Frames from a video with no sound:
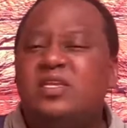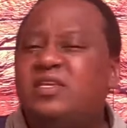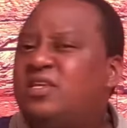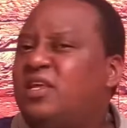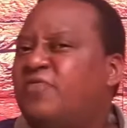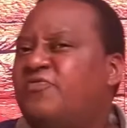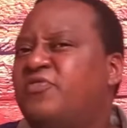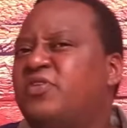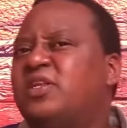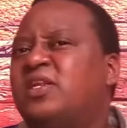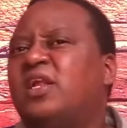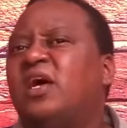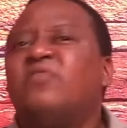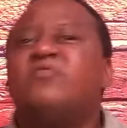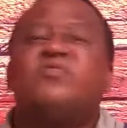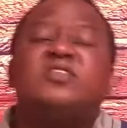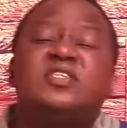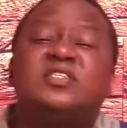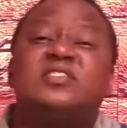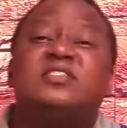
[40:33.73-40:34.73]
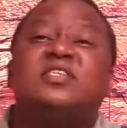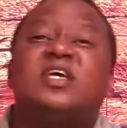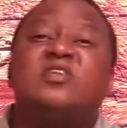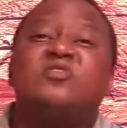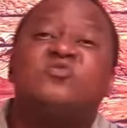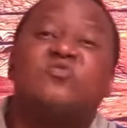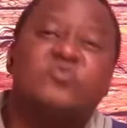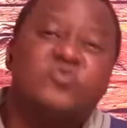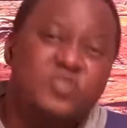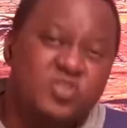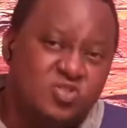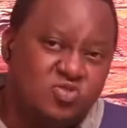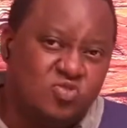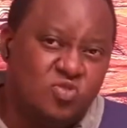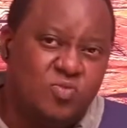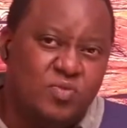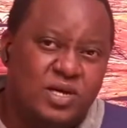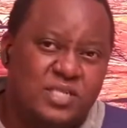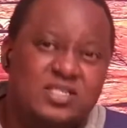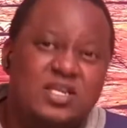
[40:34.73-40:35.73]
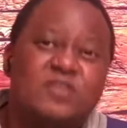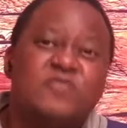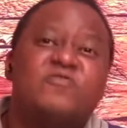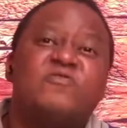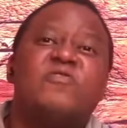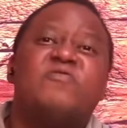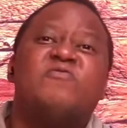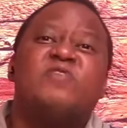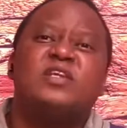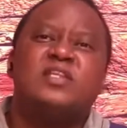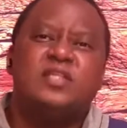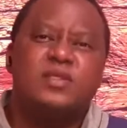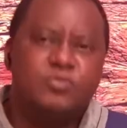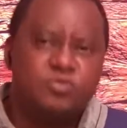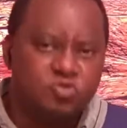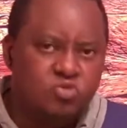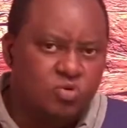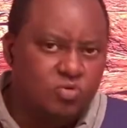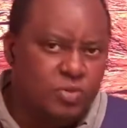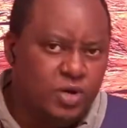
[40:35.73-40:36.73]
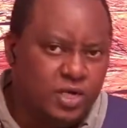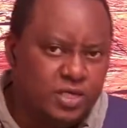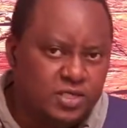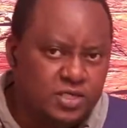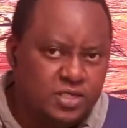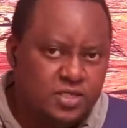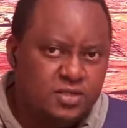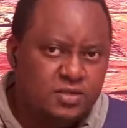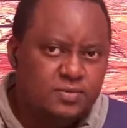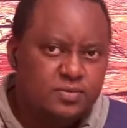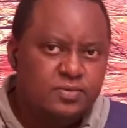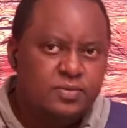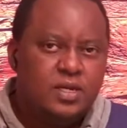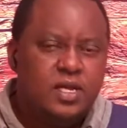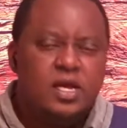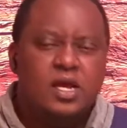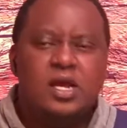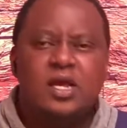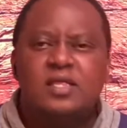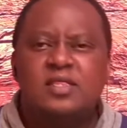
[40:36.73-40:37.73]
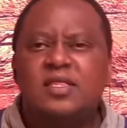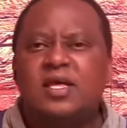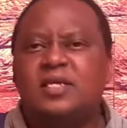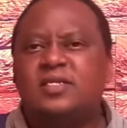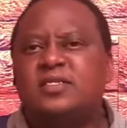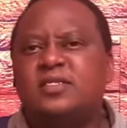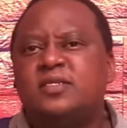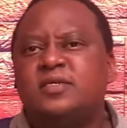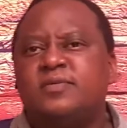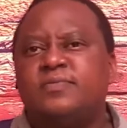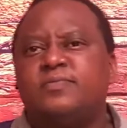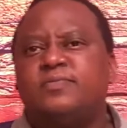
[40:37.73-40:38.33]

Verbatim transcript: David loved these sons of his so much and favored them so much that